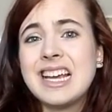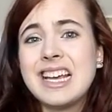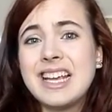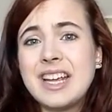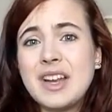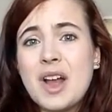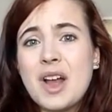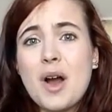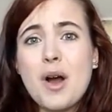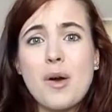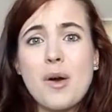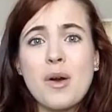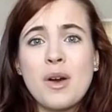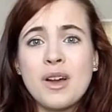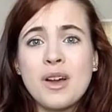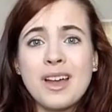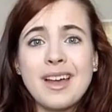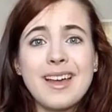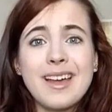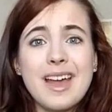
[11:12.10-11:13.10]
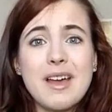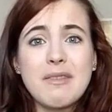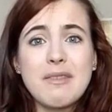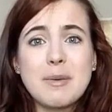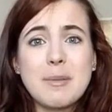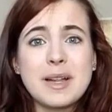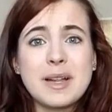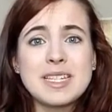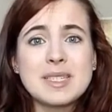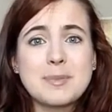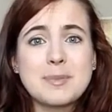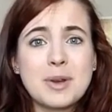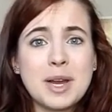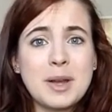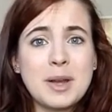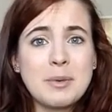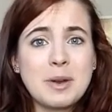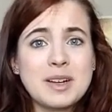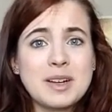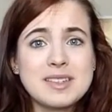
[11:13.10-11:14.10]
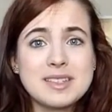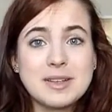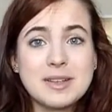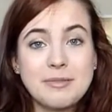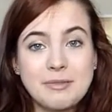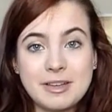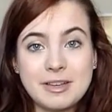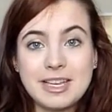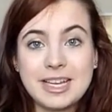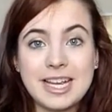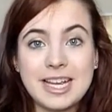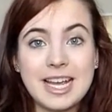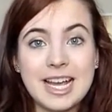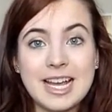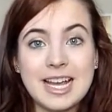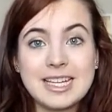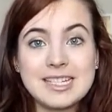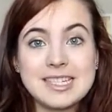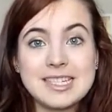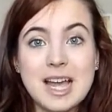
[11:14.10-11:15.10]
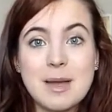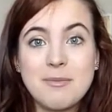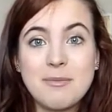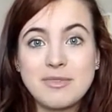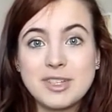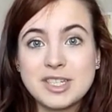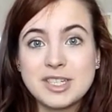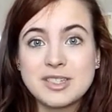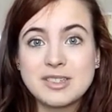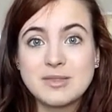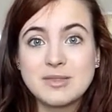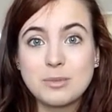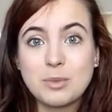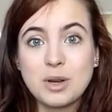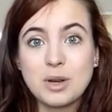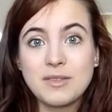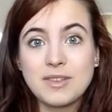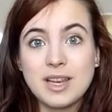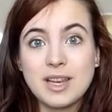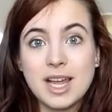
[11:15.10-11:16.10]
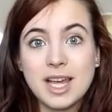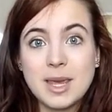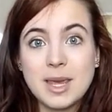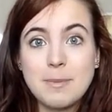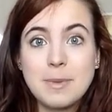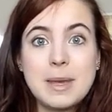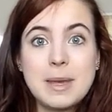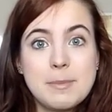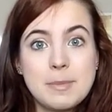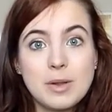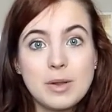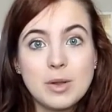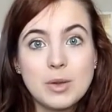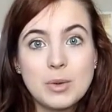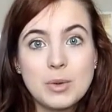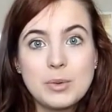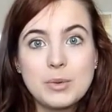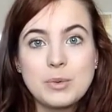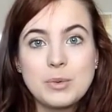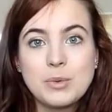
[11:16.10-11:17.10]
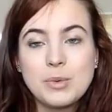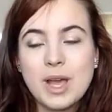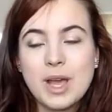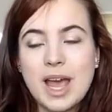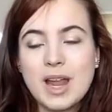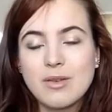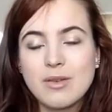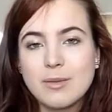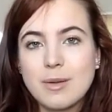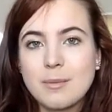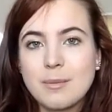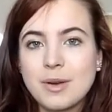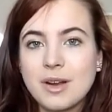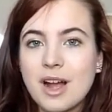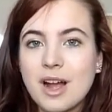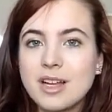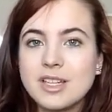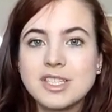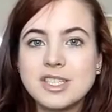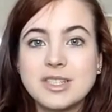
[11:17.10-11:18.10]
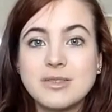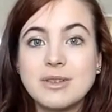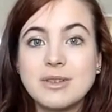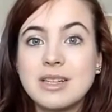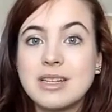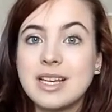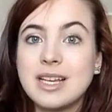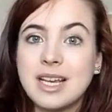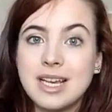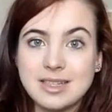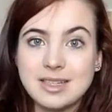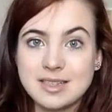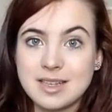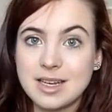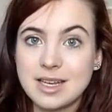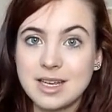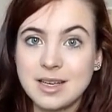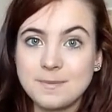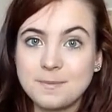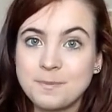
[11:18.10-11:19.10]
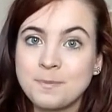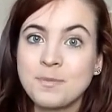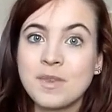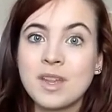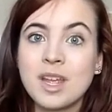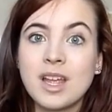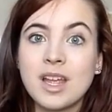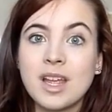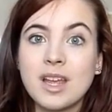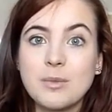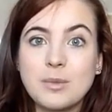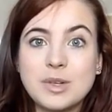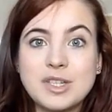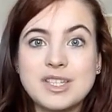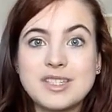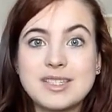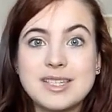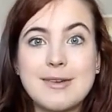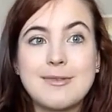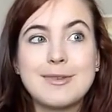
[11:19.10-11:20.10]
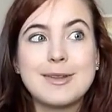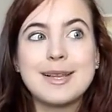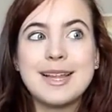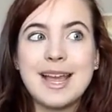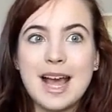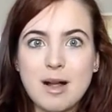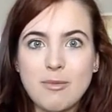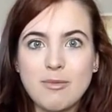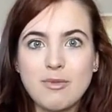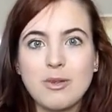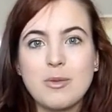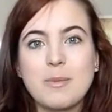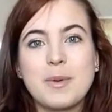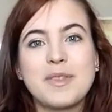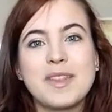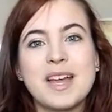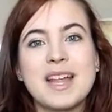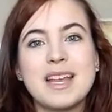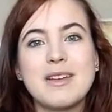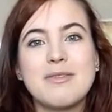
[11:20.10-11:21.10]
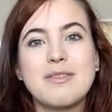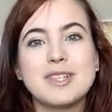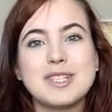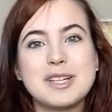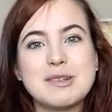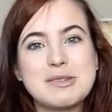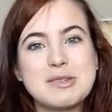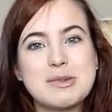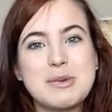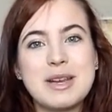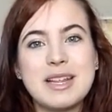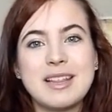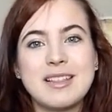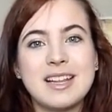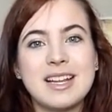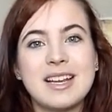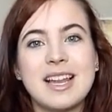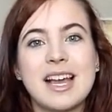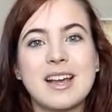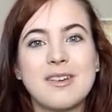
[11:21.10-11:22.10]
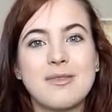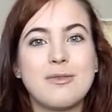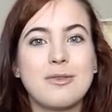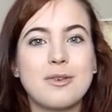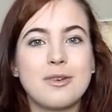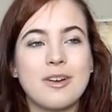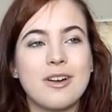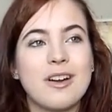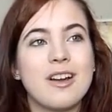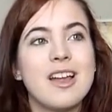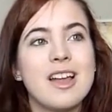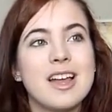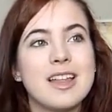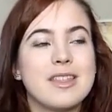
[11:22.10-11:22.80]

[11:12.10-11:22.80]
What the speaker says: you know, everybody's brain works differently, and I'm just one of the lucky people who can remember kanji really easily, which is definitely helpful. But then if I don't do anything, like for